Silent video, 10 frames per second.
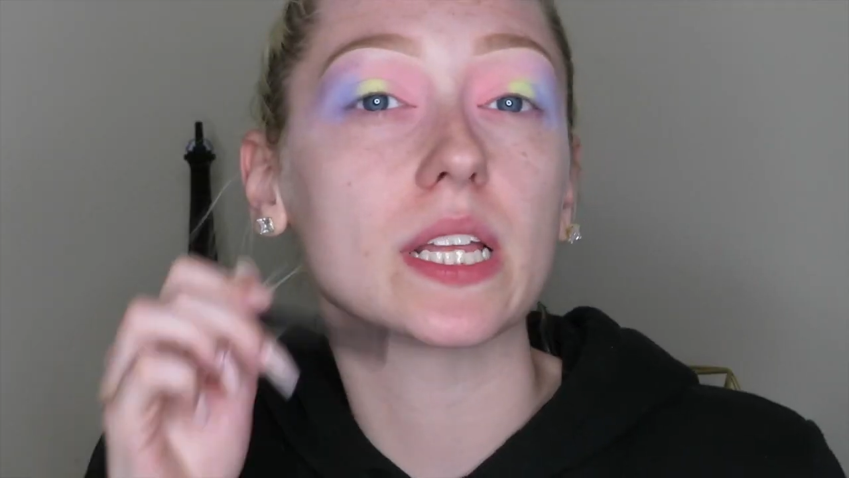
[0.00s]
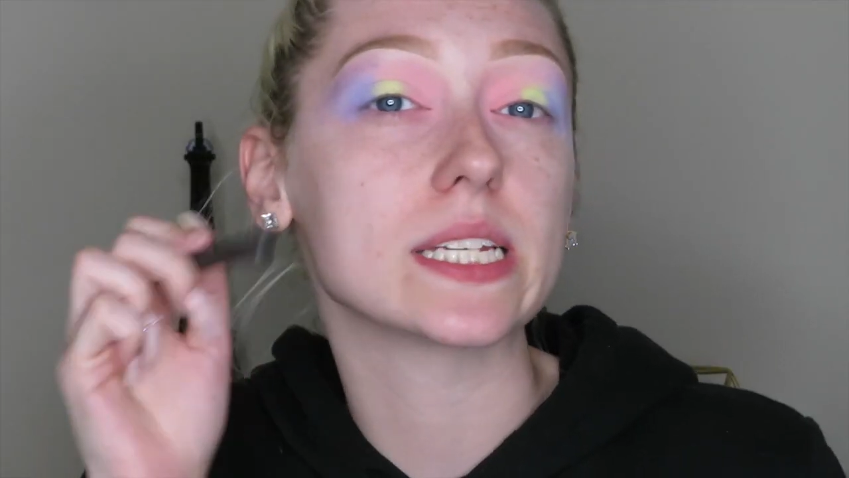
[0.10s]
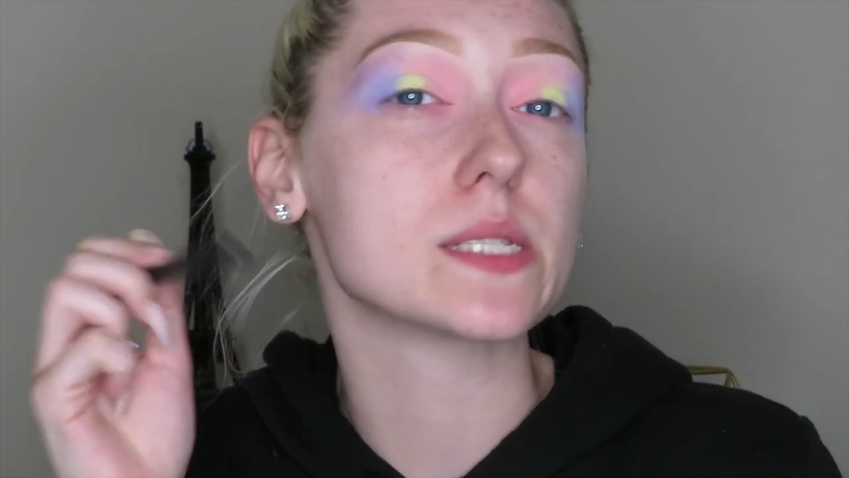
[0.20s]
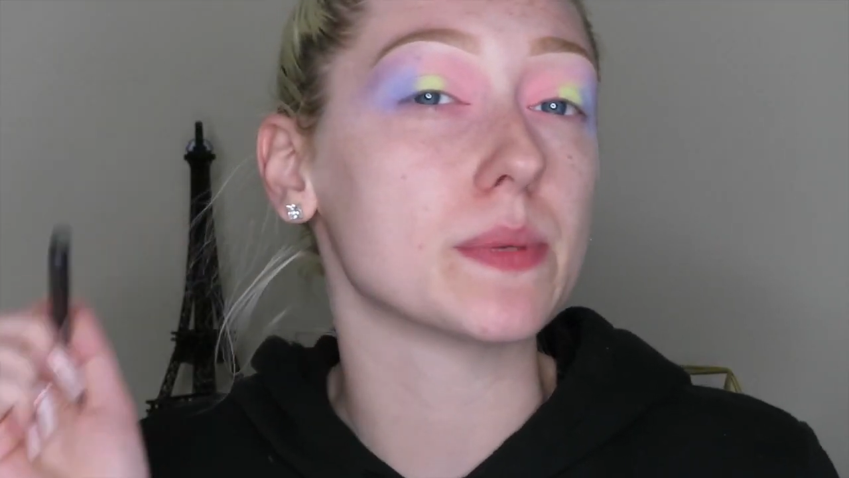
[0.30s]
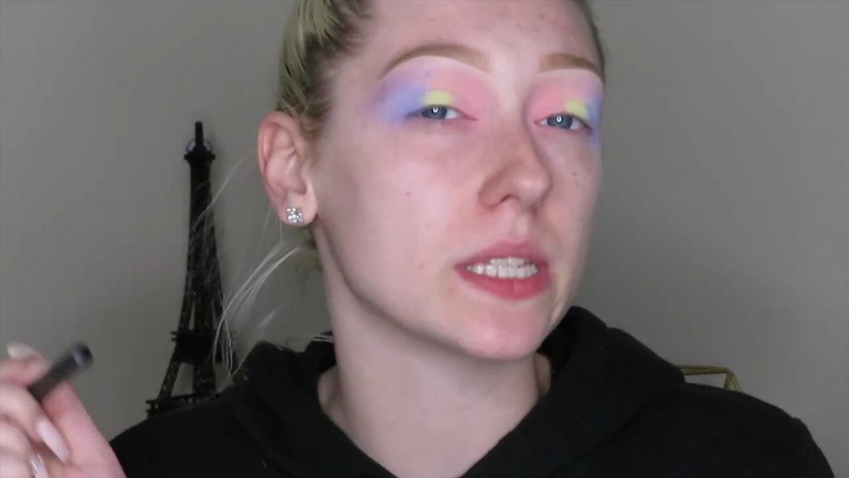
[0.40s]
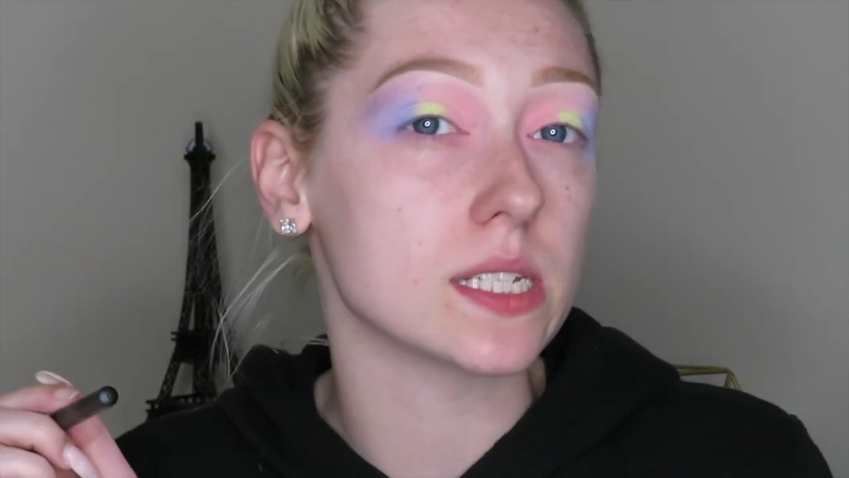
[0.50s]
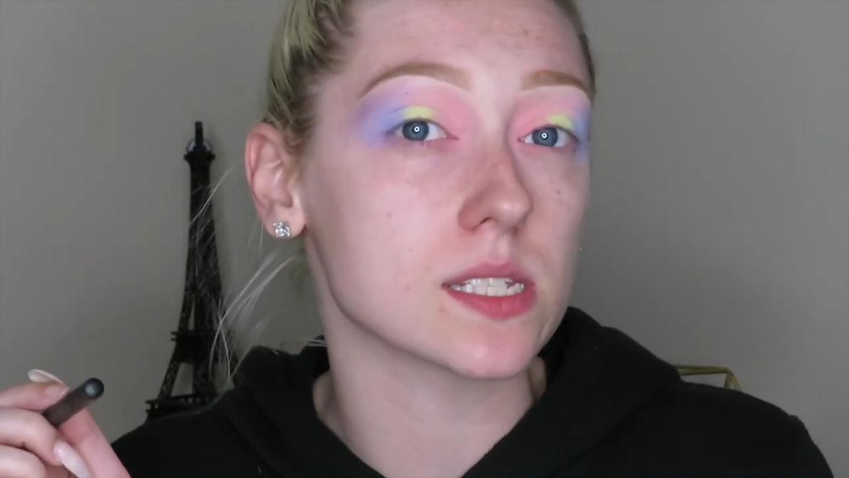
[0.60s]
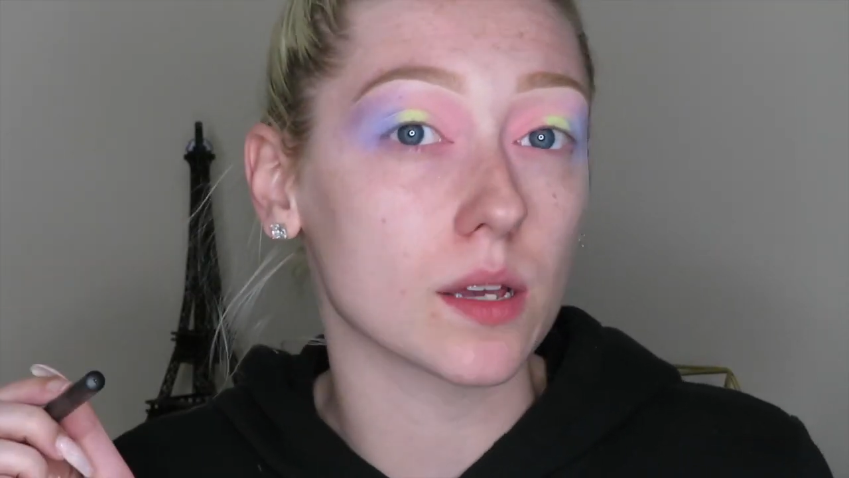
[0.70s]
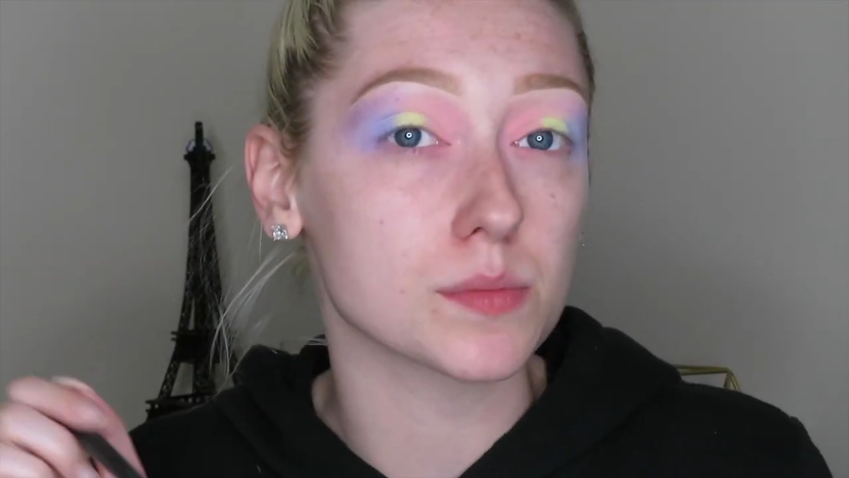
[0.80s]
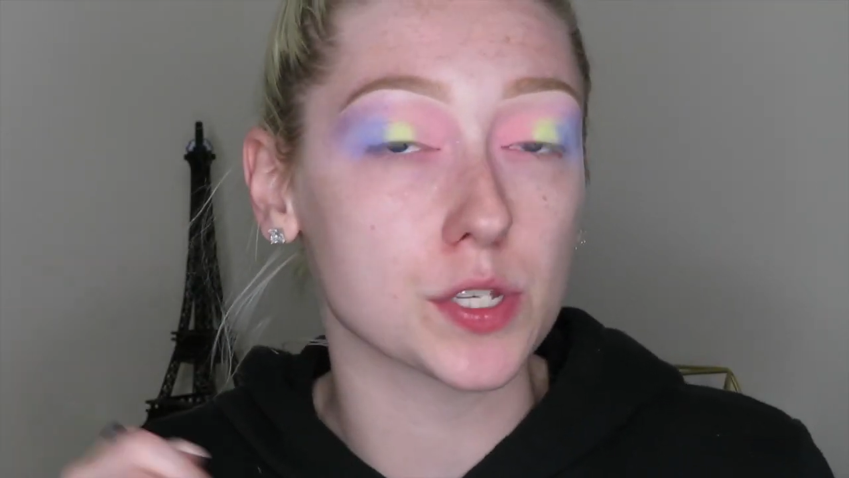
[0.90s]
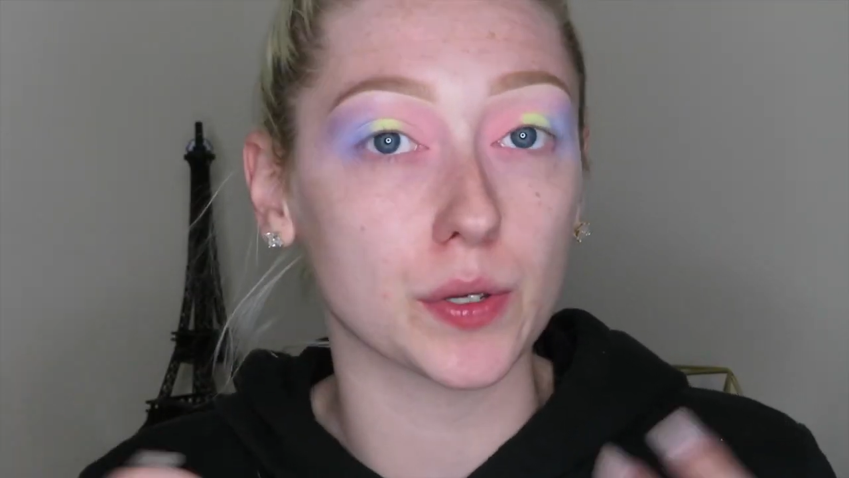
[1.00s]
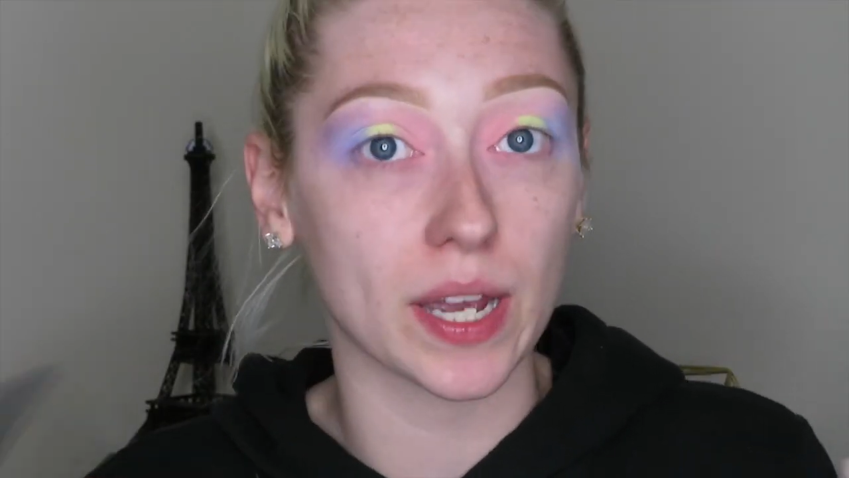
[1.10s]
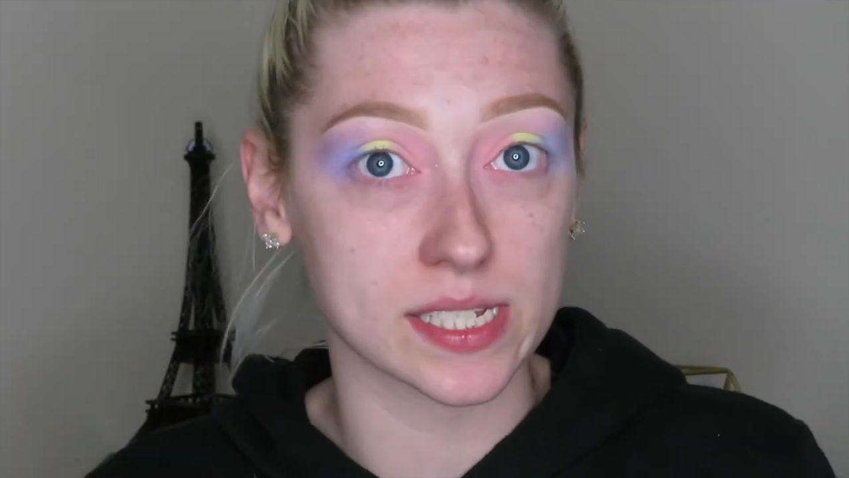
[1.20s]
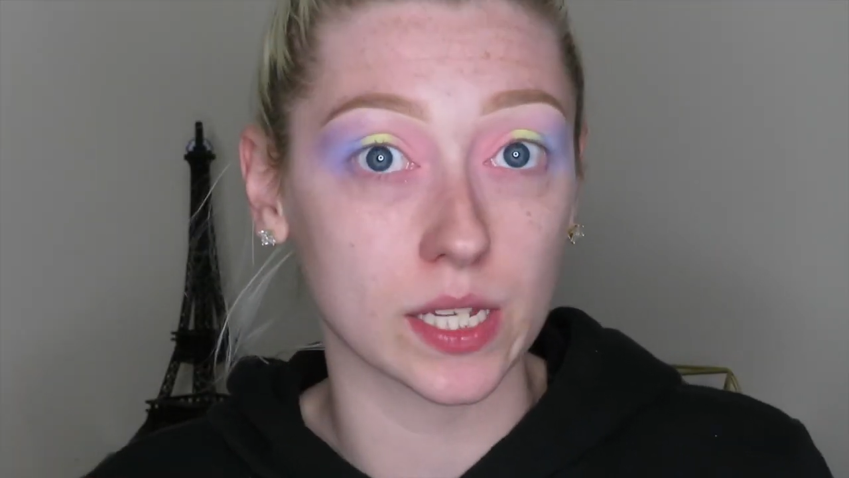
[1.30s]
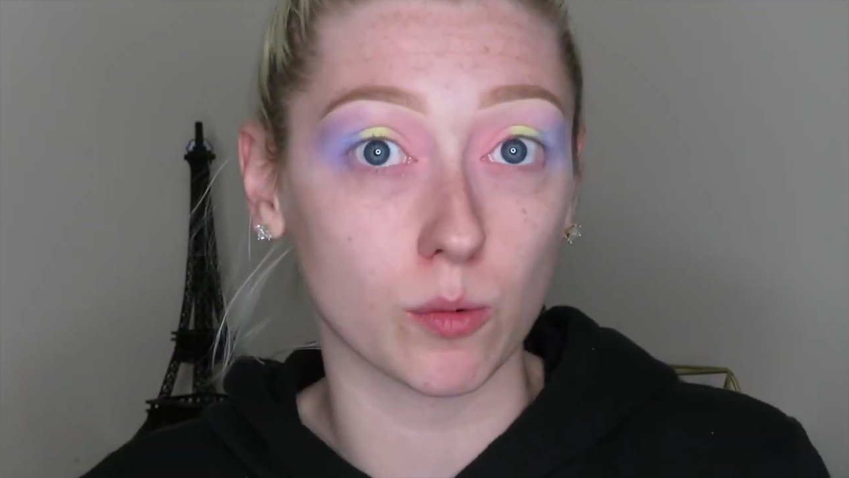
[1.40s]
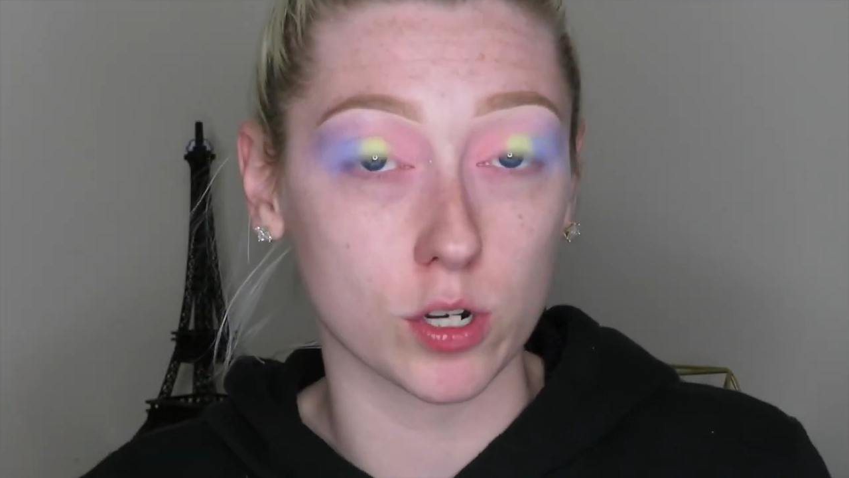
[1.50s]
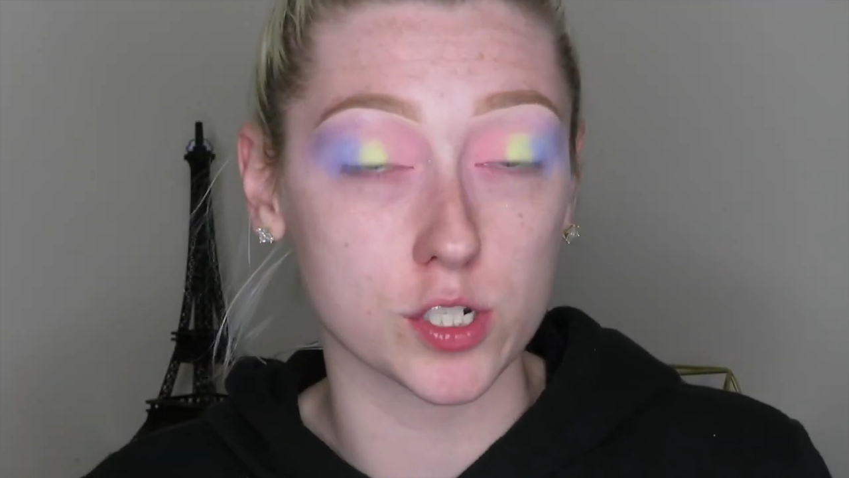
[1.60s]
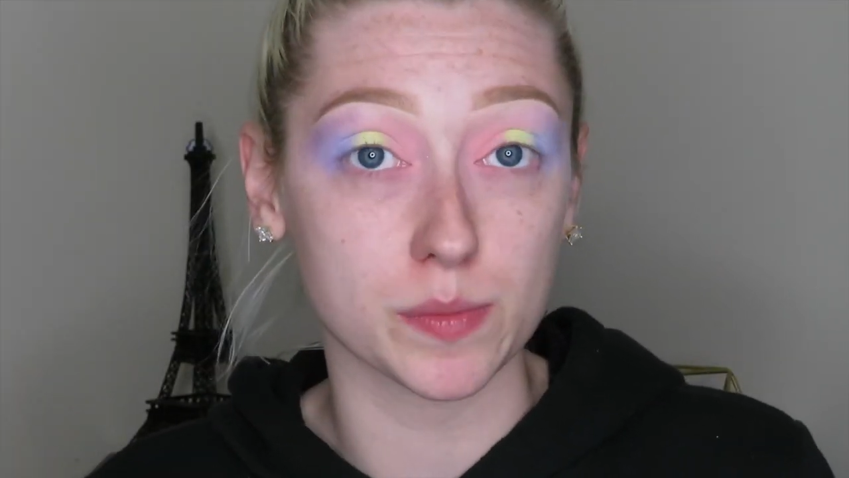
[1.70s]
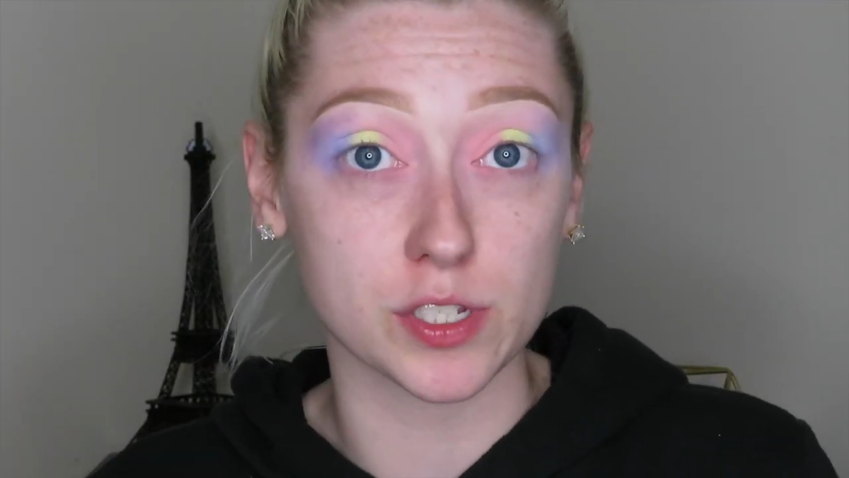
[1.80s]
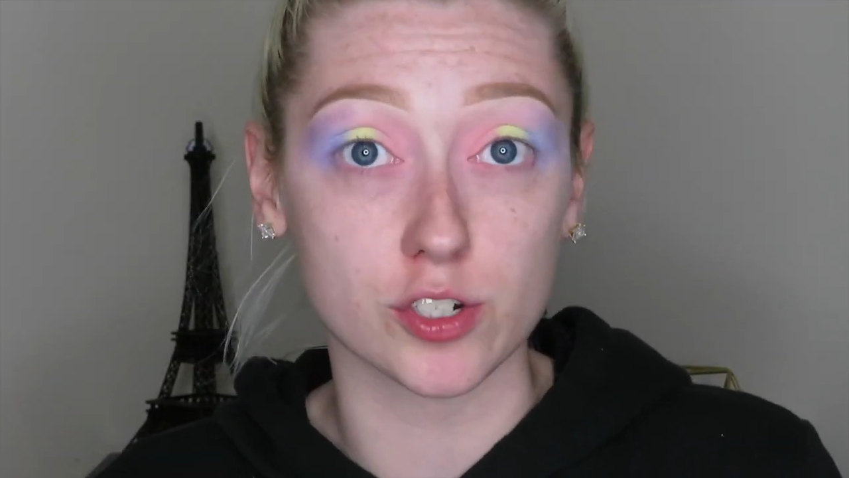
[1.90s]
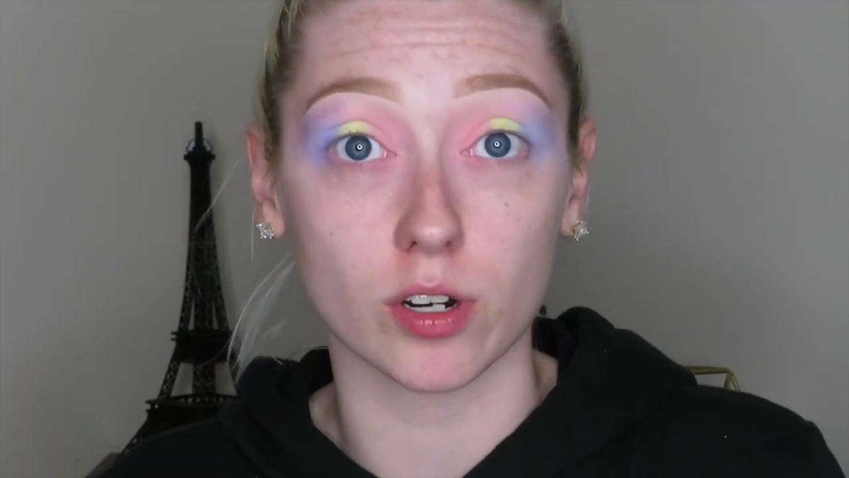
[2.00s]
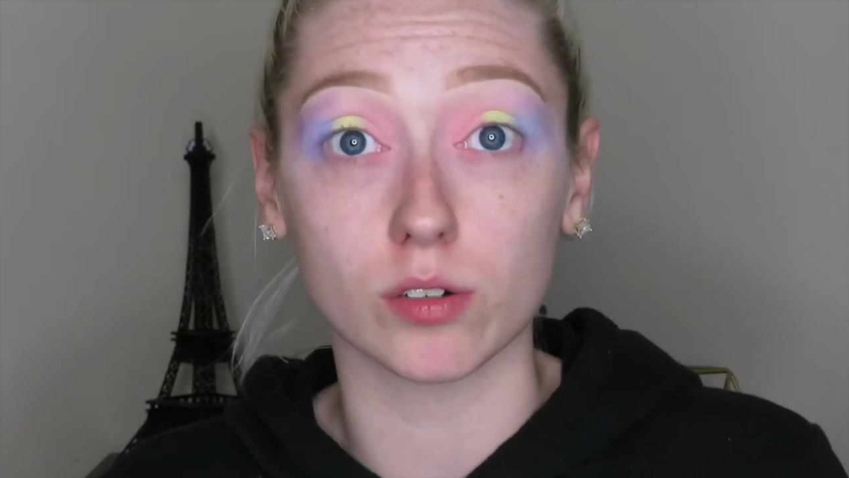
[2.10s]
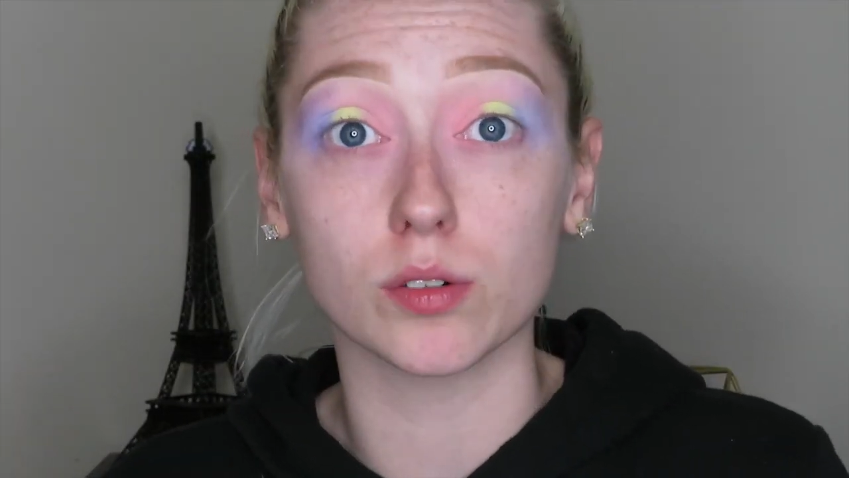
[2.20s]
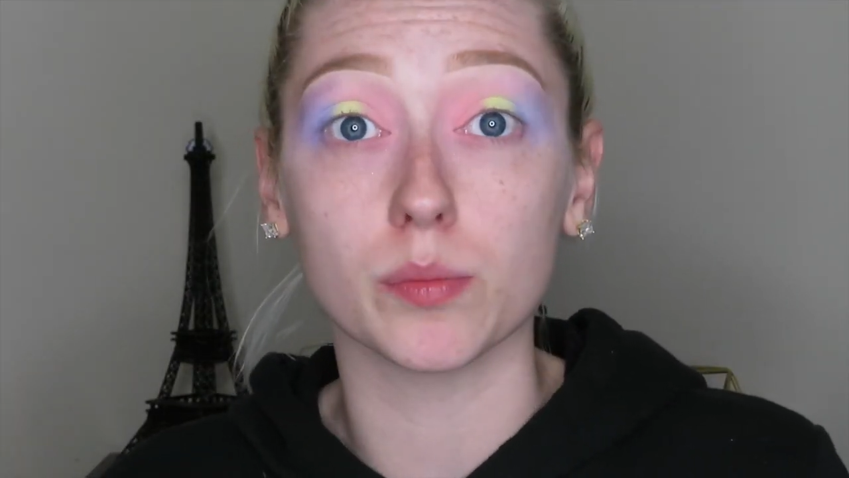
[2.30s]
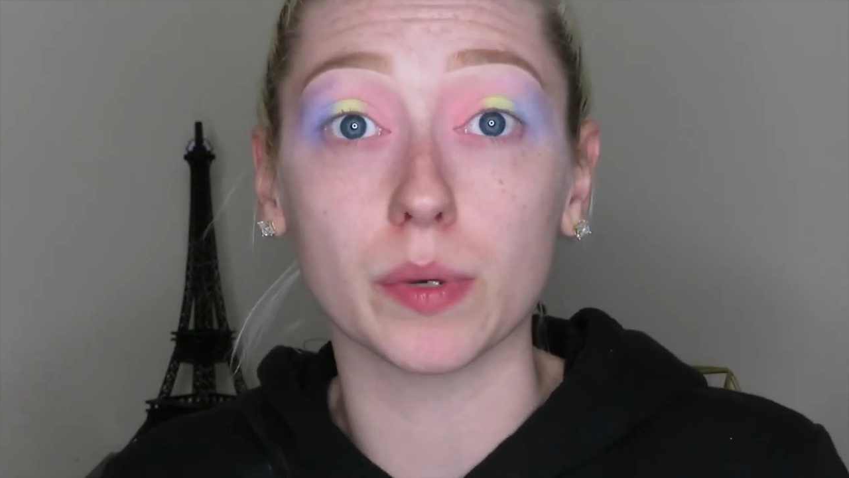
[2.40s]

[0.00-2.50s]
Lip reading: like speed this up so you guys can watch me struggle,